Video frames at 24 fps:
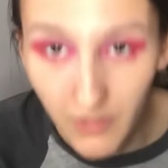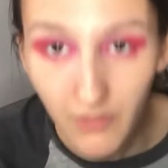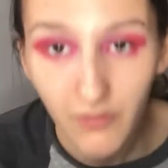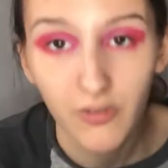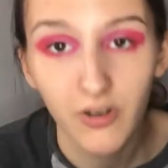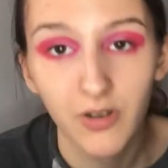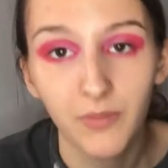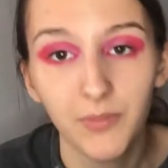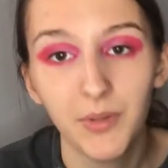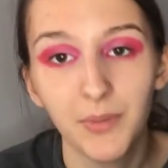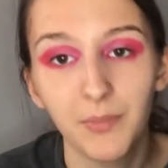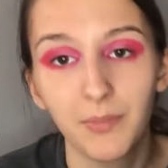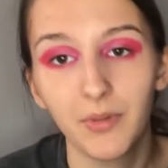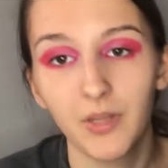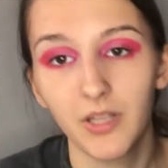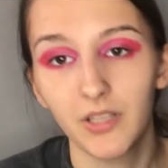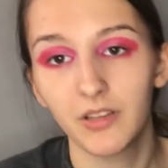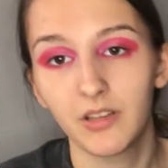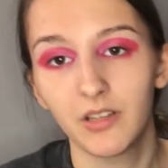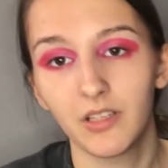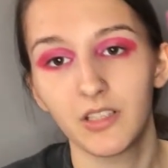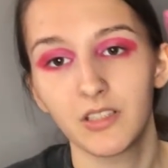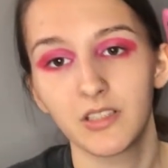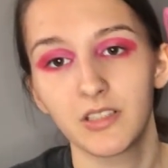from the
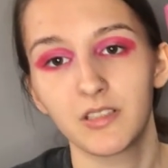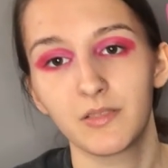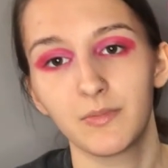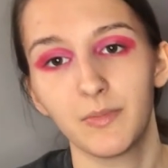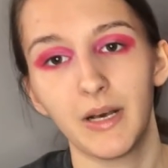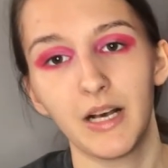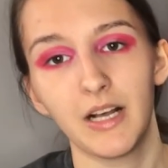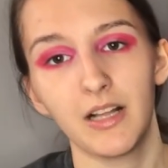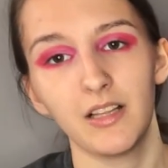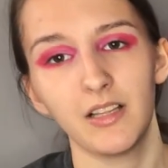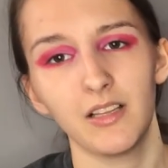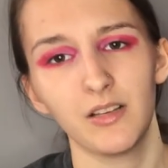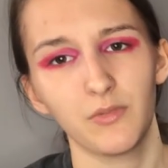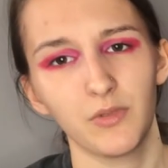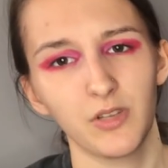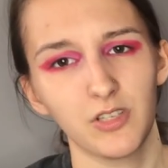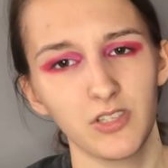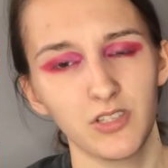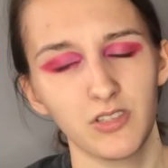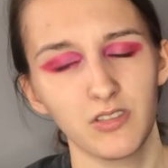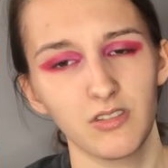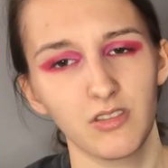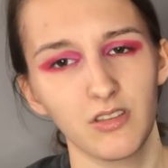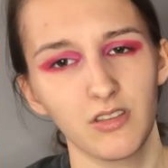Bloodlust palette, which is